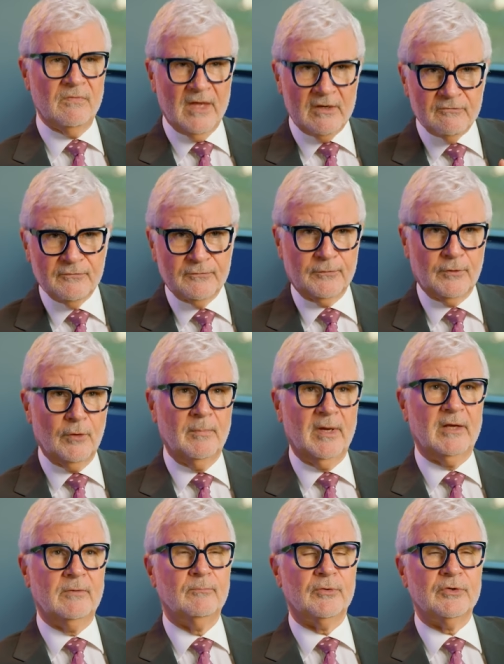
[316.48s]
that
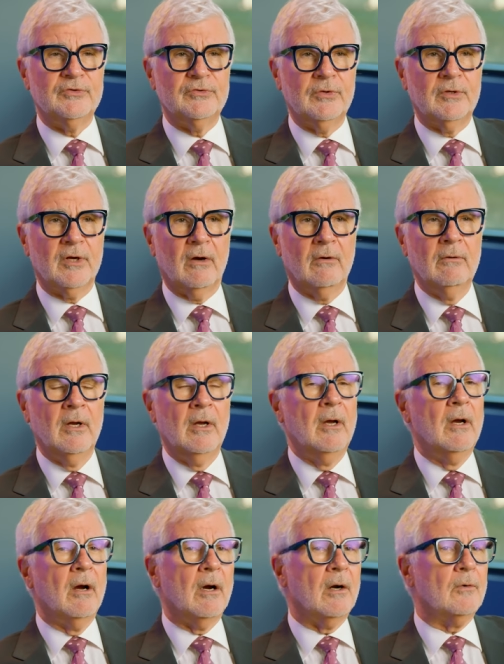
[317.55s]
ferment prosciutto
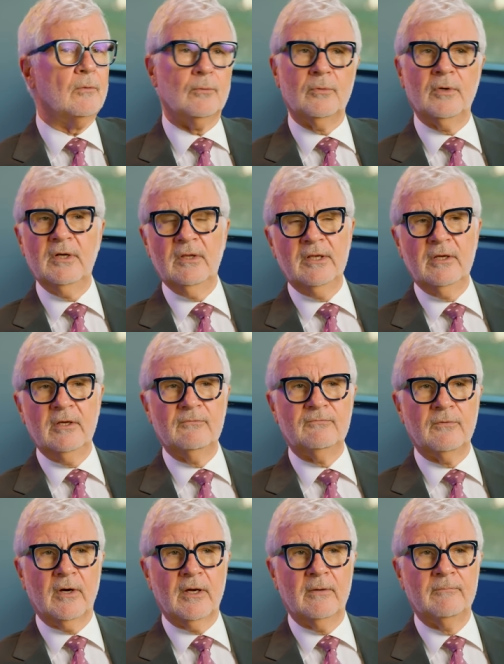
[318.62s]
are really good
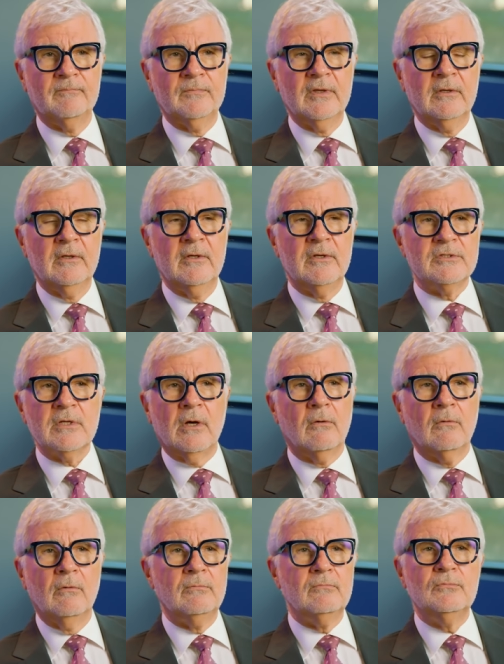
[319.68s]
for you.
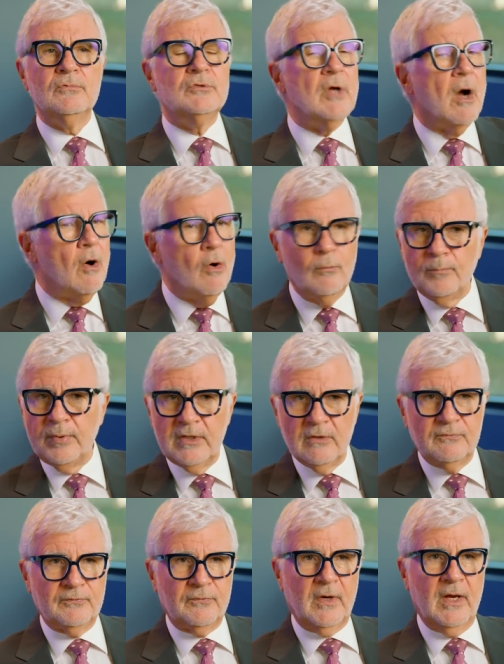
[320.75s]
So don't be
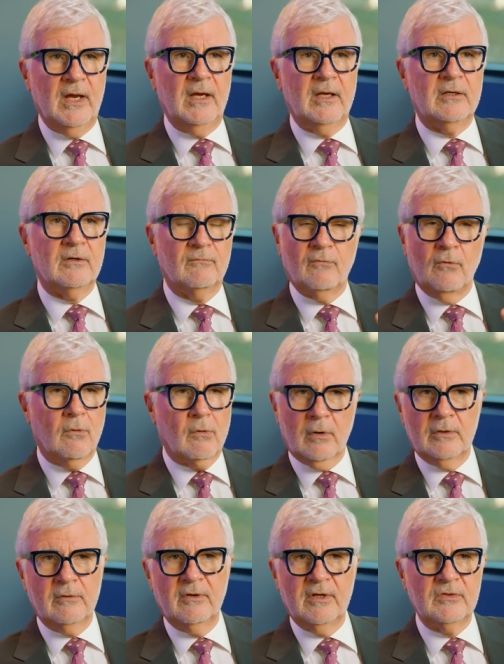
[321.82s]
afraid of
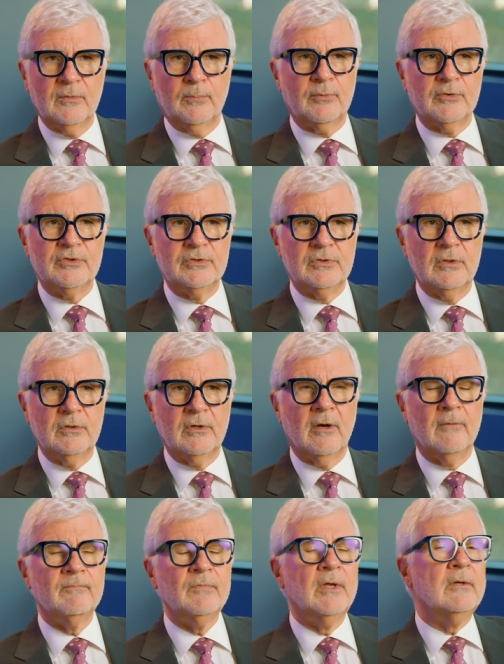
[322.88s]
ordering the
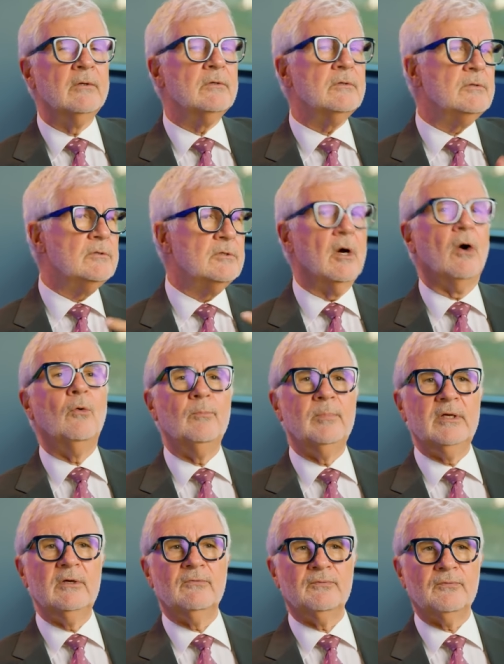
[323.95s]
prosciutto. Don't
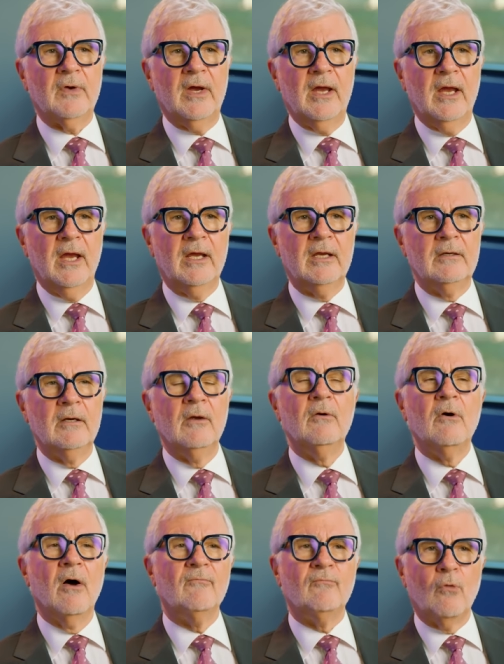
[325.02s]
be afraid
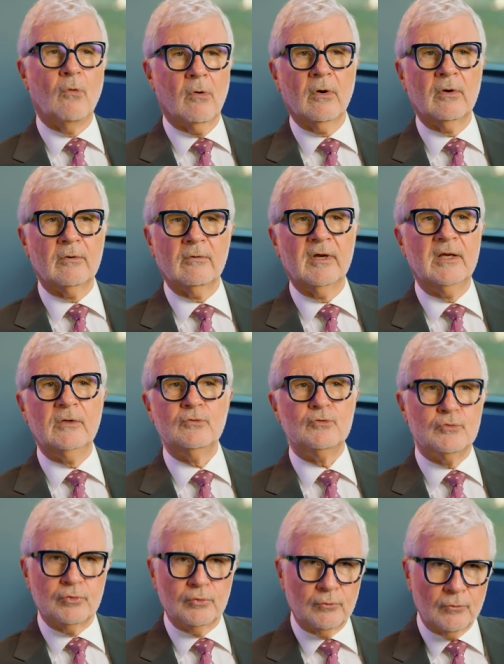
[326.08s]
of ordering
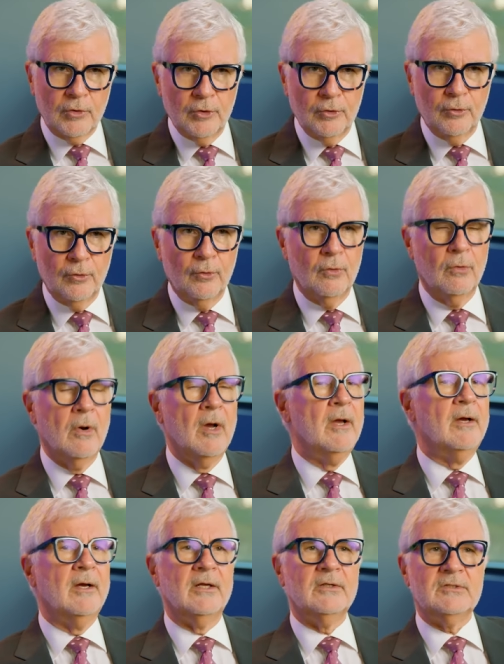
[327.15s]
true
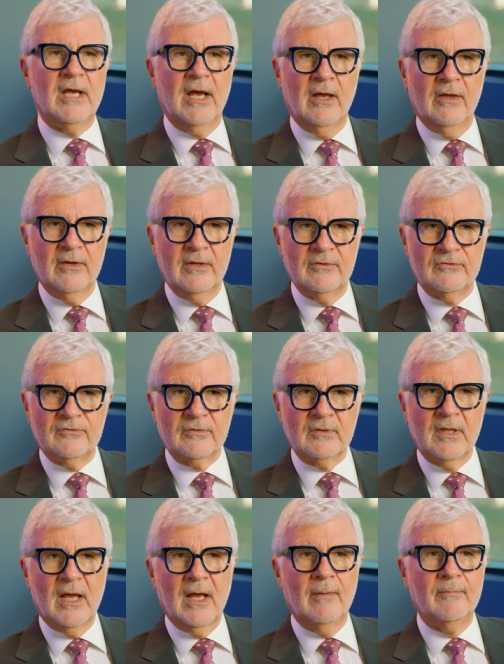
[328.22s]
Italian
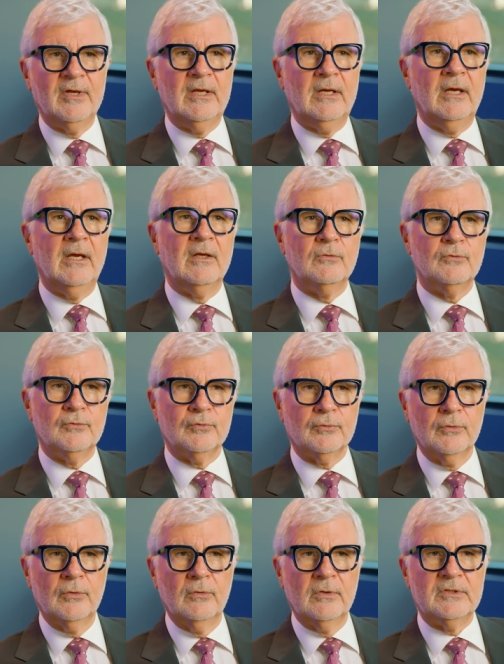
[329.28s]
salami and
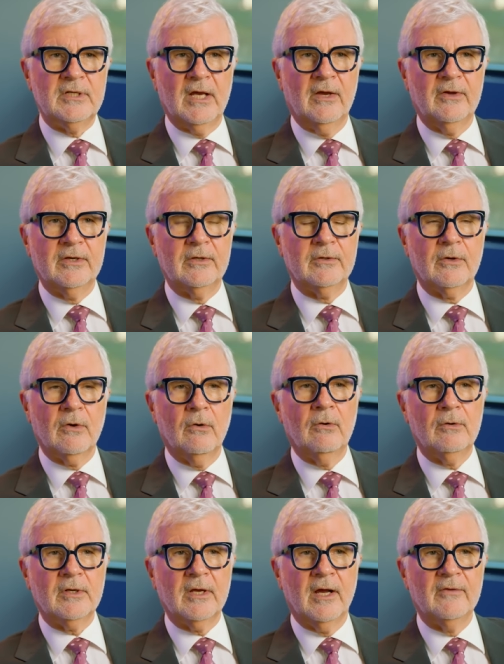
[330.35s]
true Italian
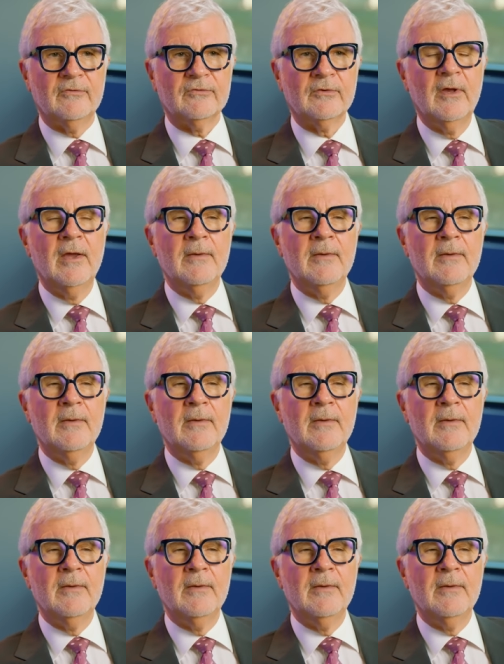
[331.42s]
cold cuts